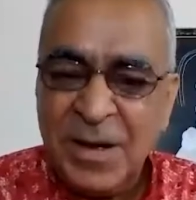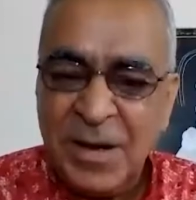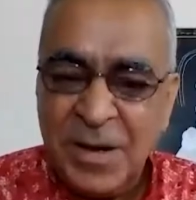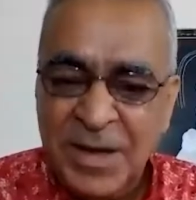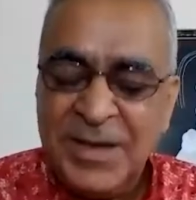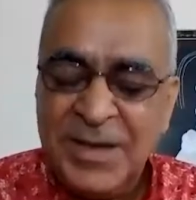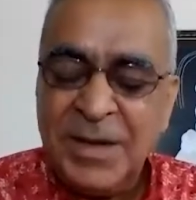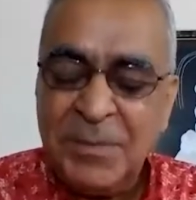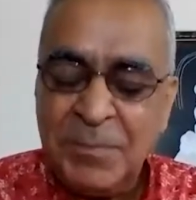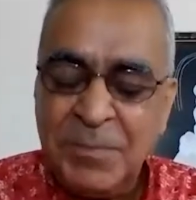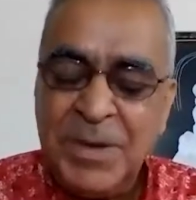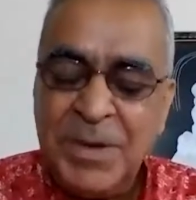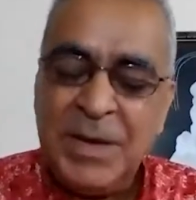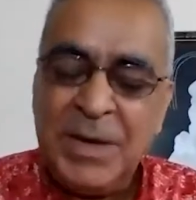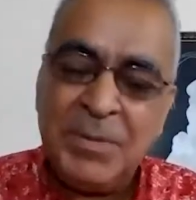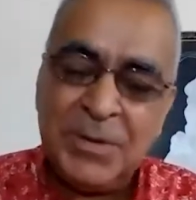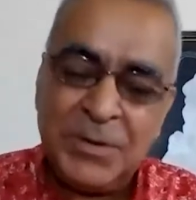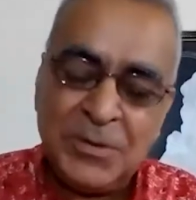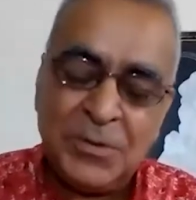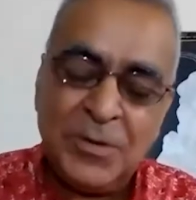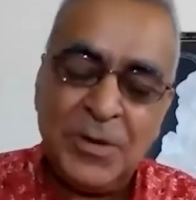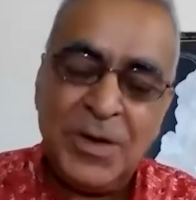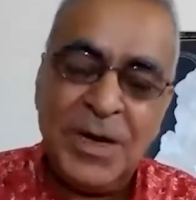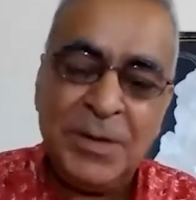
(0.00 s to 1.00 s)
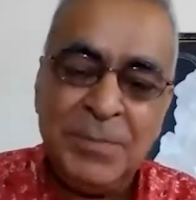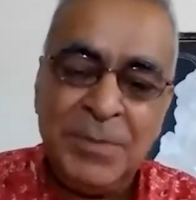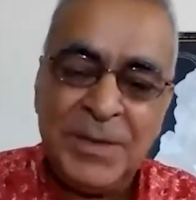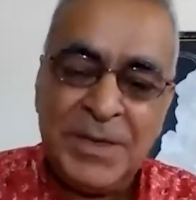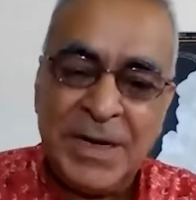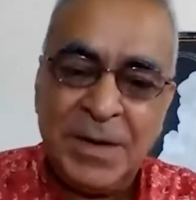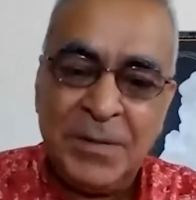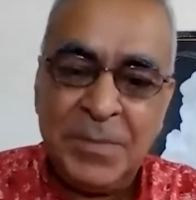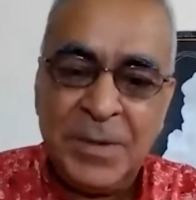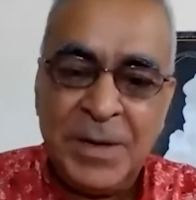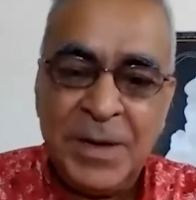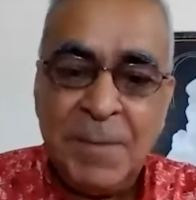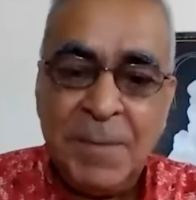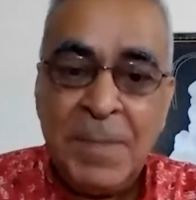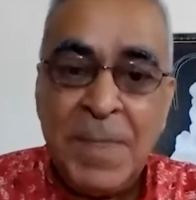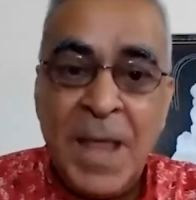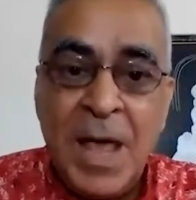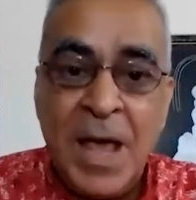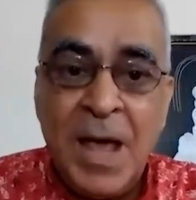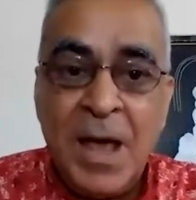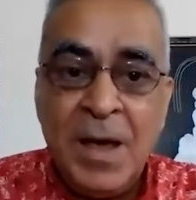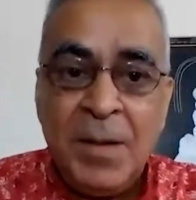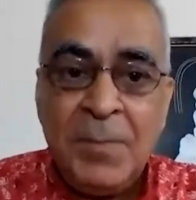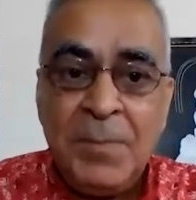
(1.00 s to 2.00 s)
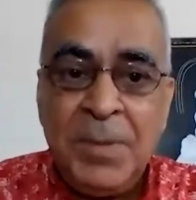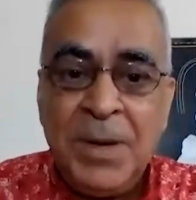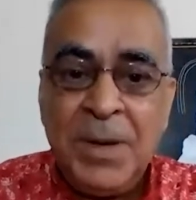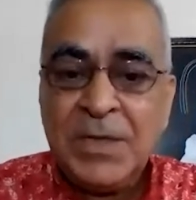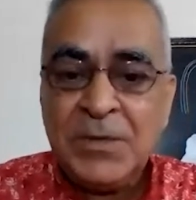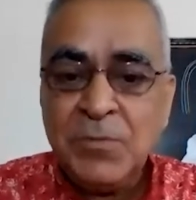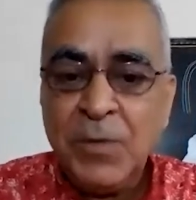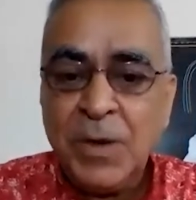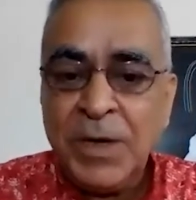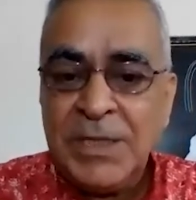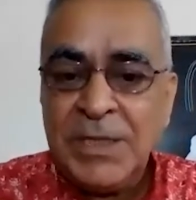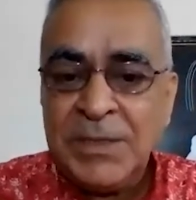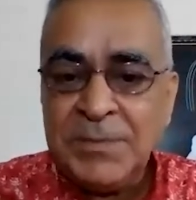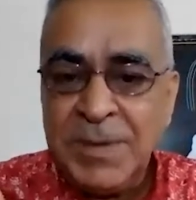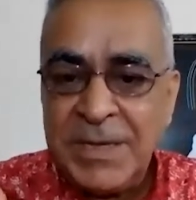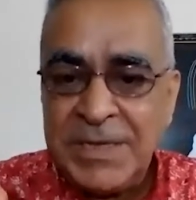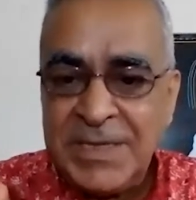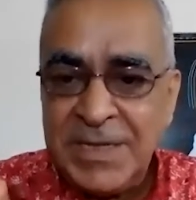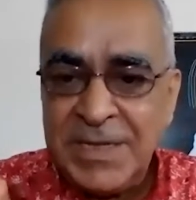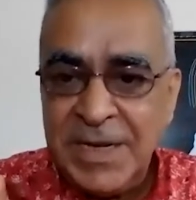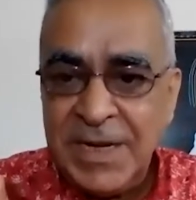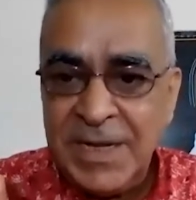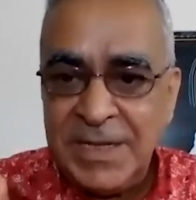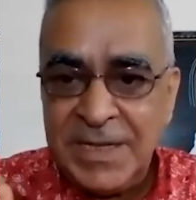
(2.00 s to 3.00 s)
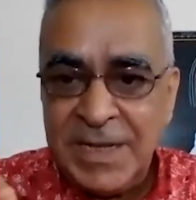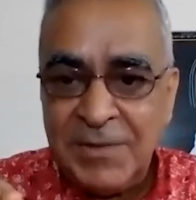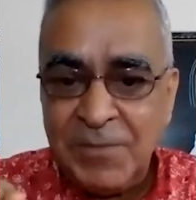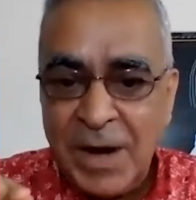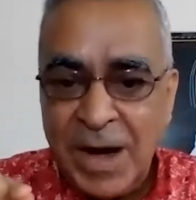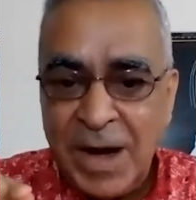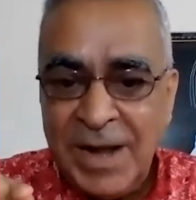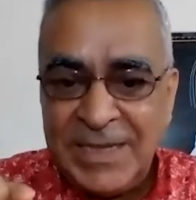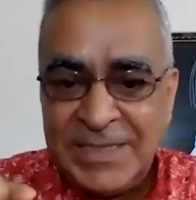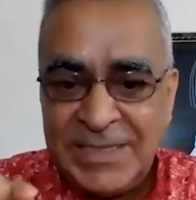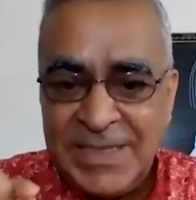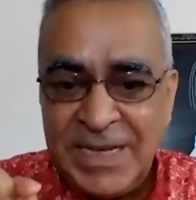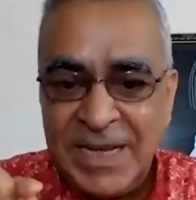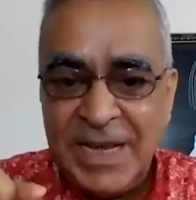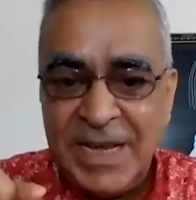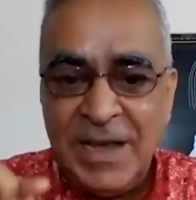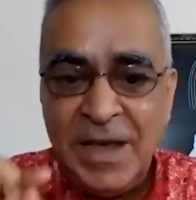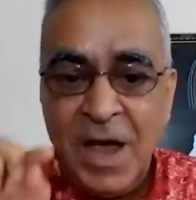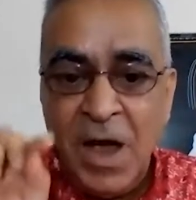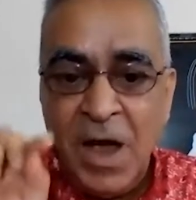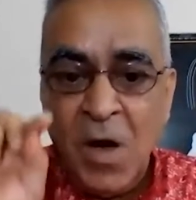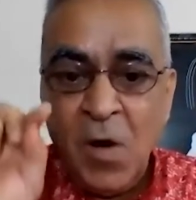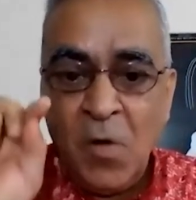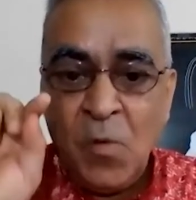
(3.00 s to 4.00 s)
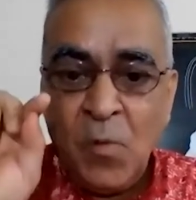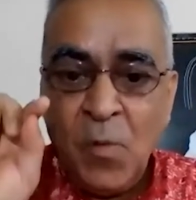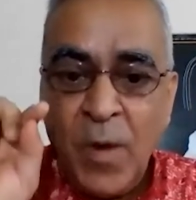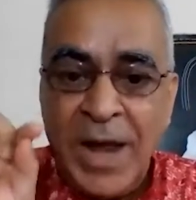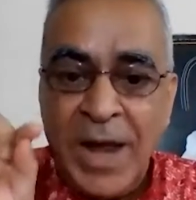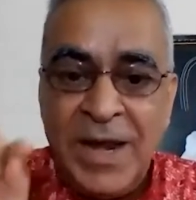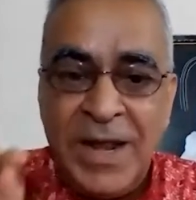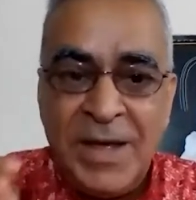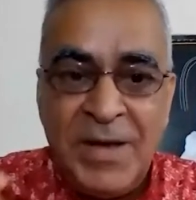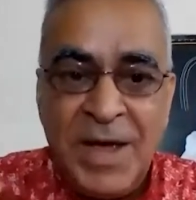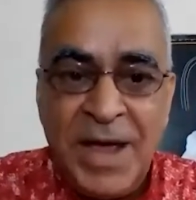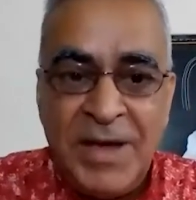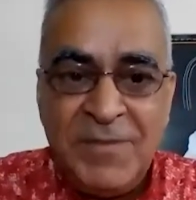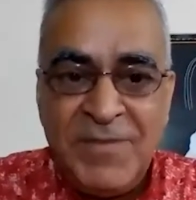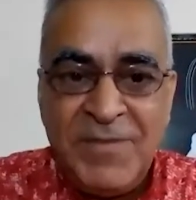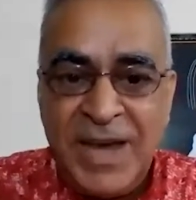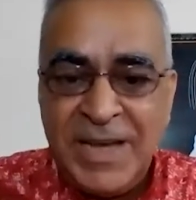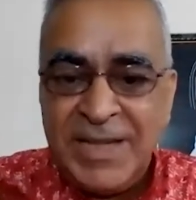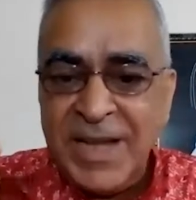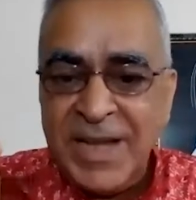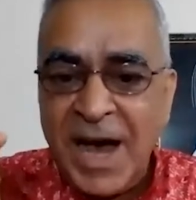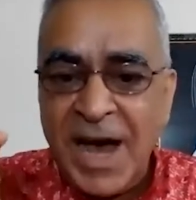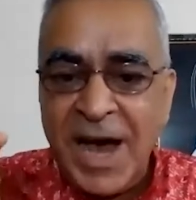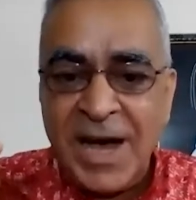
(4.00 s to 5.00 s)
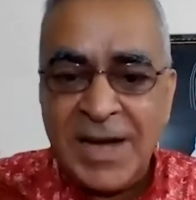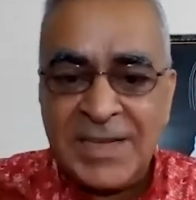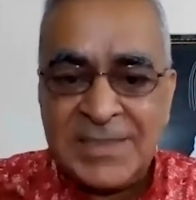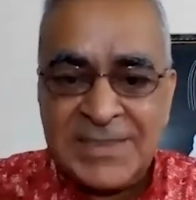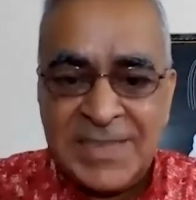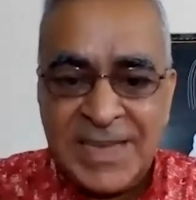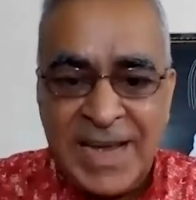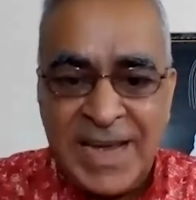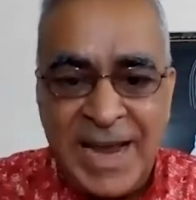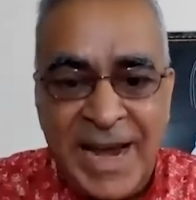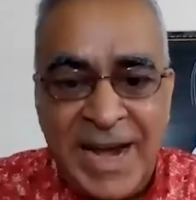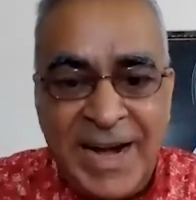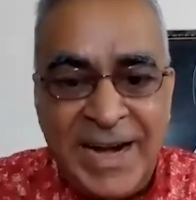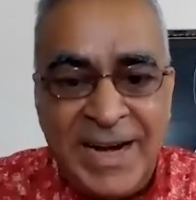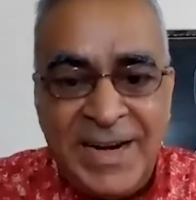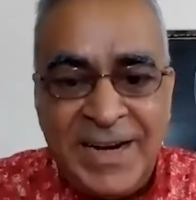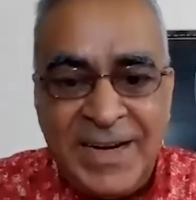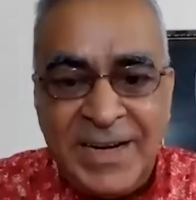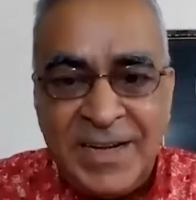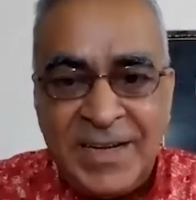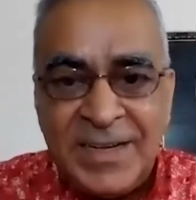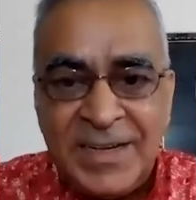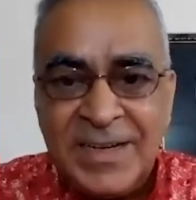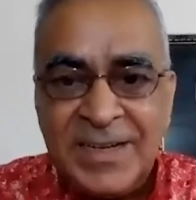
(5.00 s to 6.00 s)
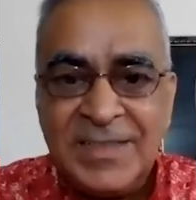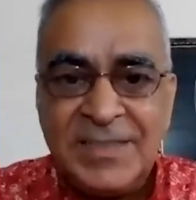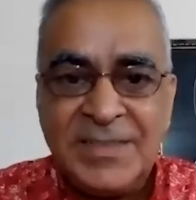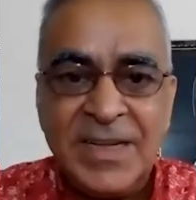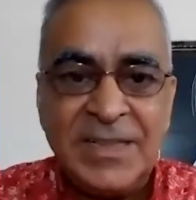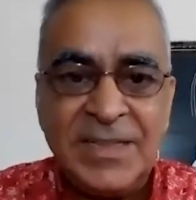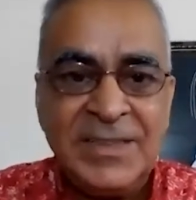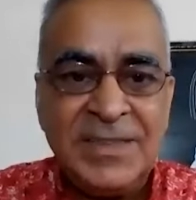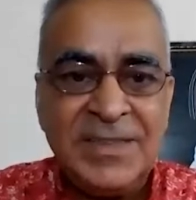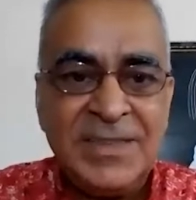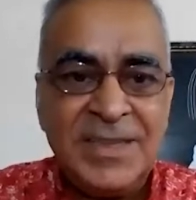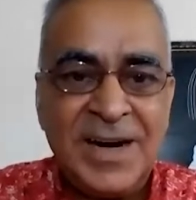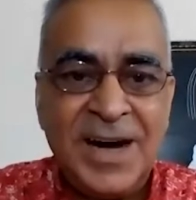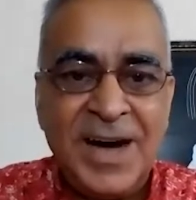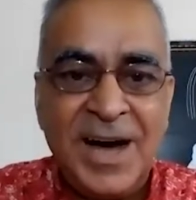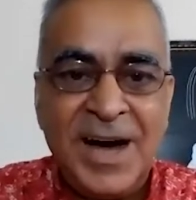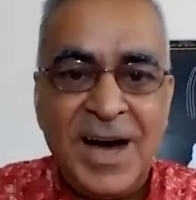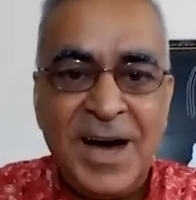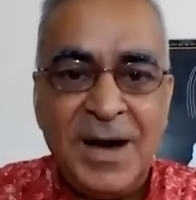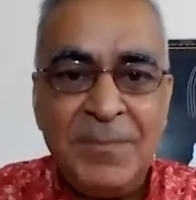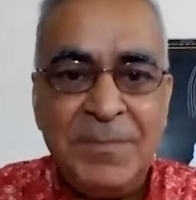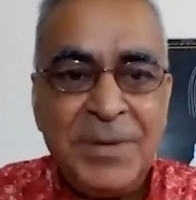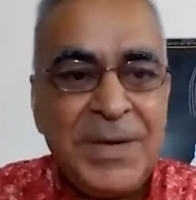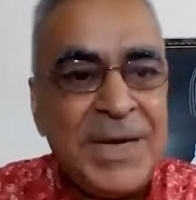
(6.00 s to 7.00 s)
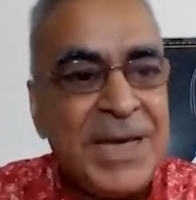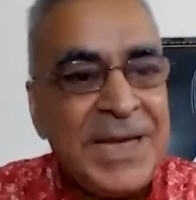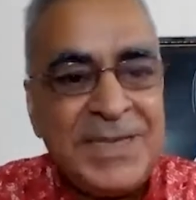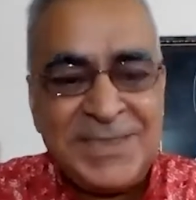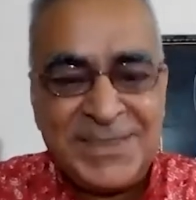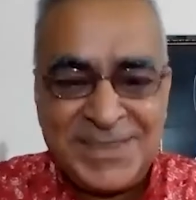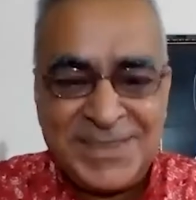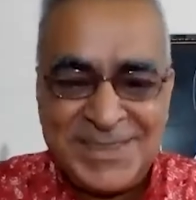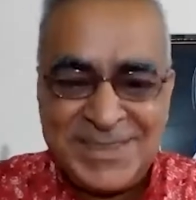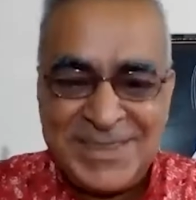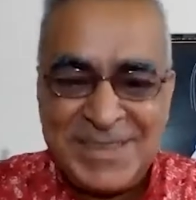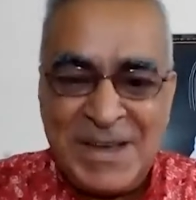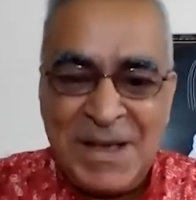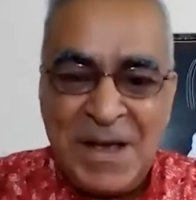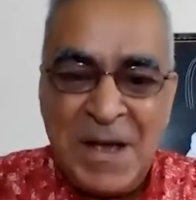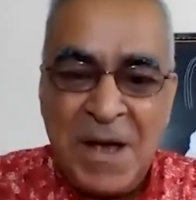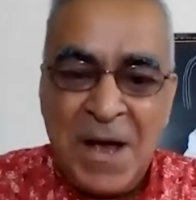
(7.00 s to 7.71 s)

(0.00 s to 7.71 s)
Let me tell you. Because what is basically that I'll say while Vedas and Tantra begins.